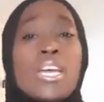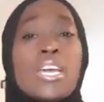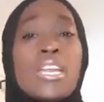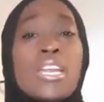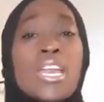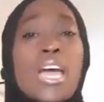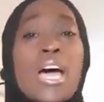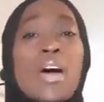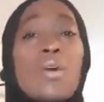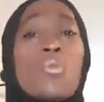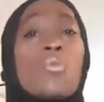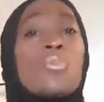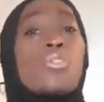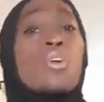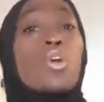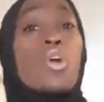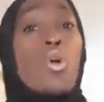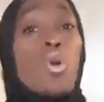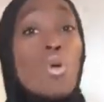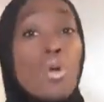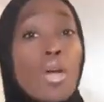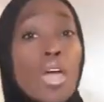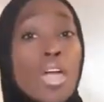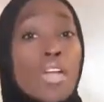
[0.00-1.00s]
Now, with the
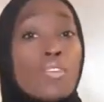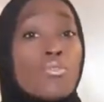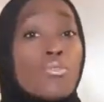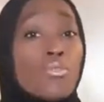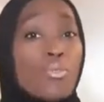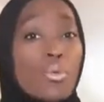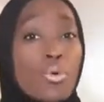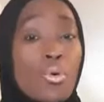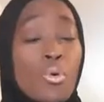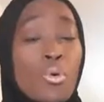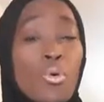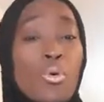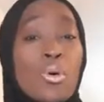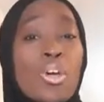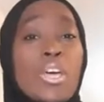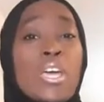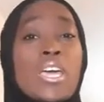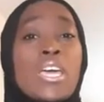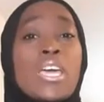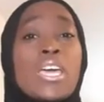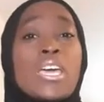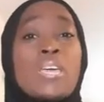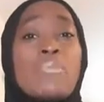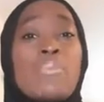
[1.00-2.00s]
Cohen Rule,
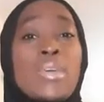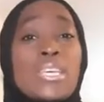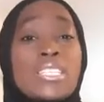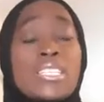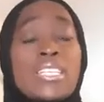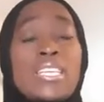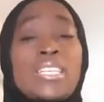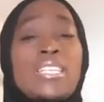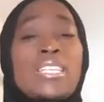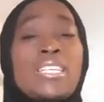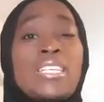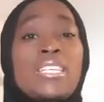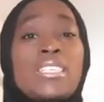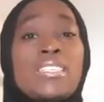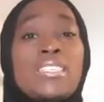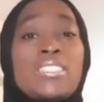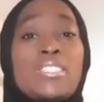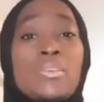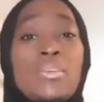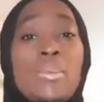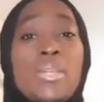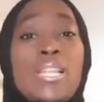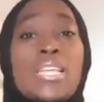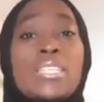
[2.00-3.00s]
it basically
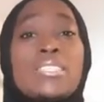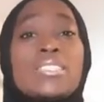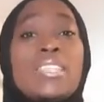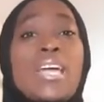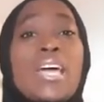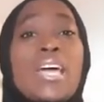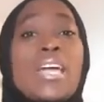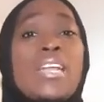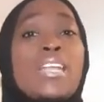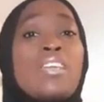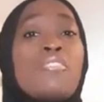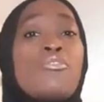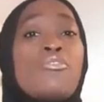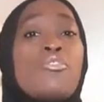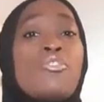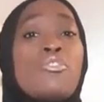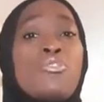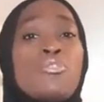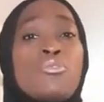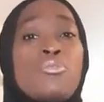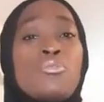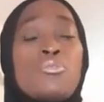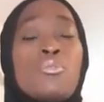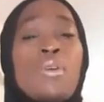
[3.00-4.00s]
stipulates that if
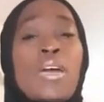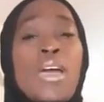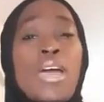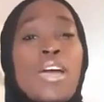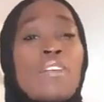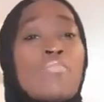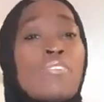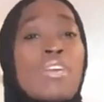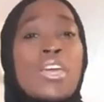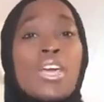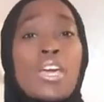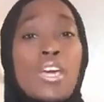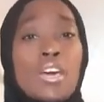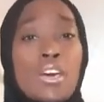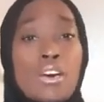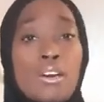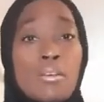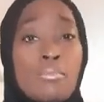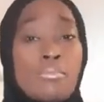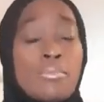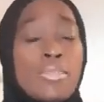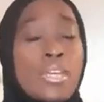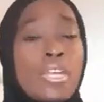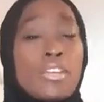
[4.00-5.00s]
you have
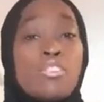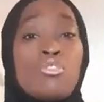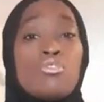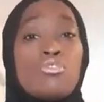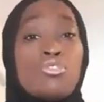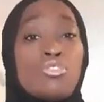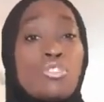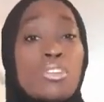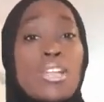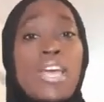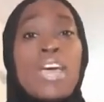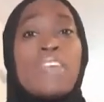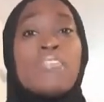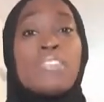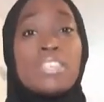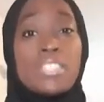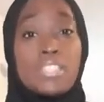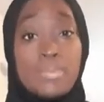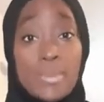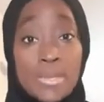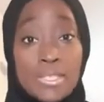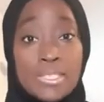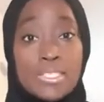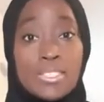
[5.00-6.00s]
income, then you should have
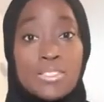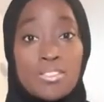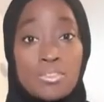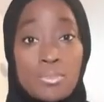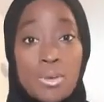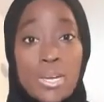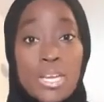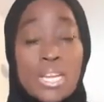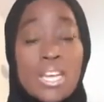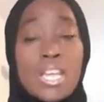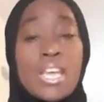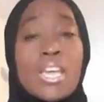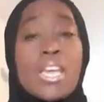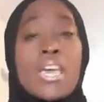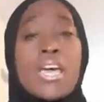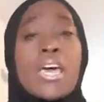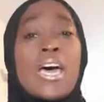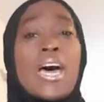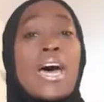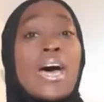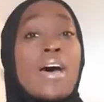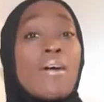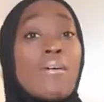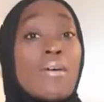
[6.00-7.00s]
expenses, right?
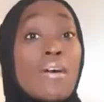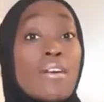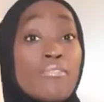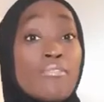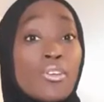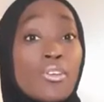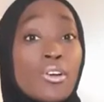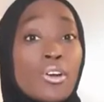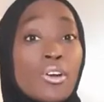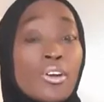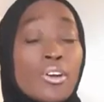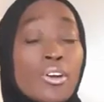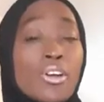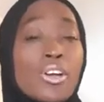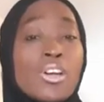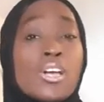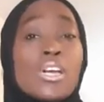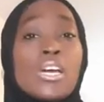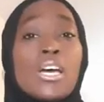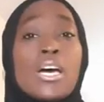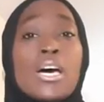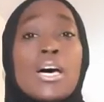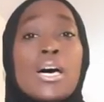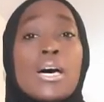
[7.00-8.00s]
However,
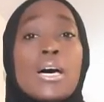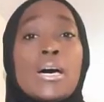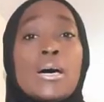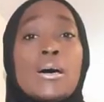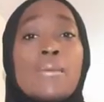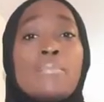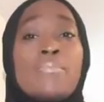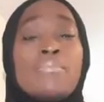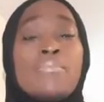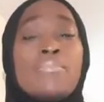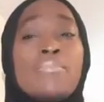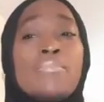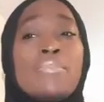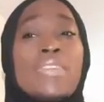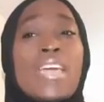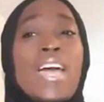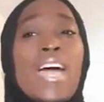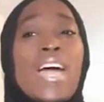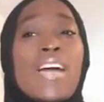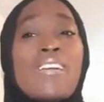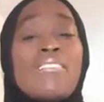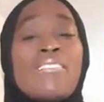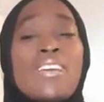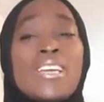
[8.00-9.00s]
the
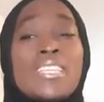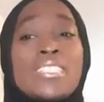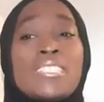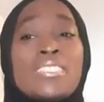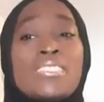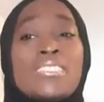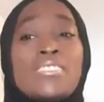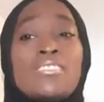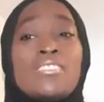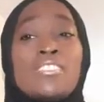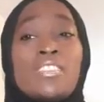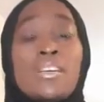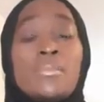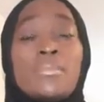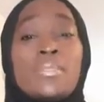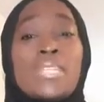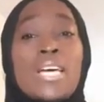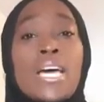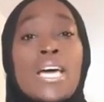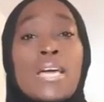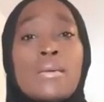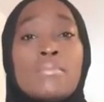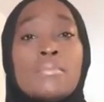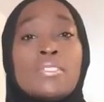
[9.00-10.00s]
IRS
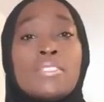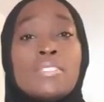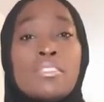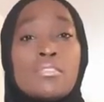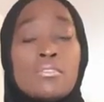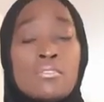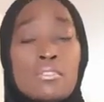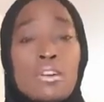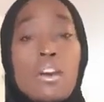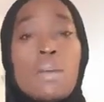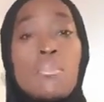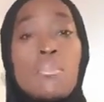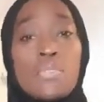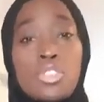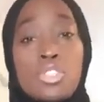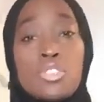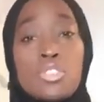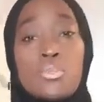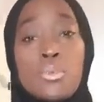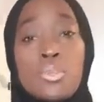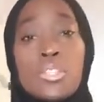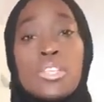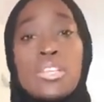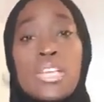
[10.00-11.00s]
sometimes they'll come at you
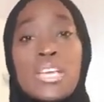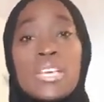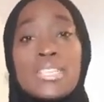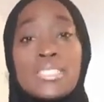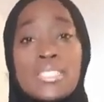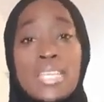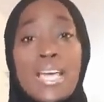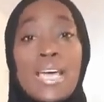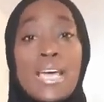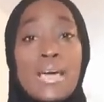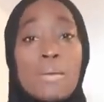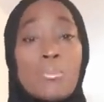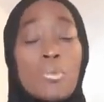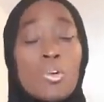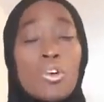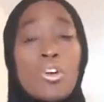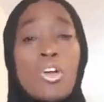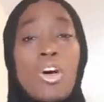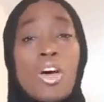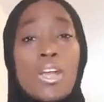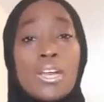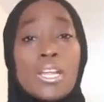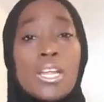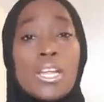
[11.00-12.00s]
with an exam or an
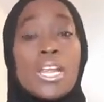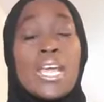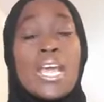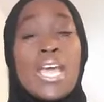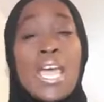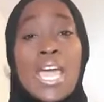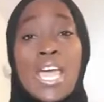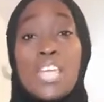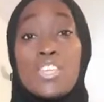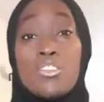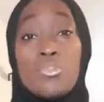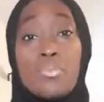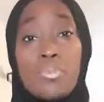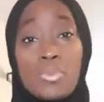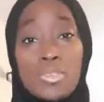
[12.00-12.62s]
audit, and you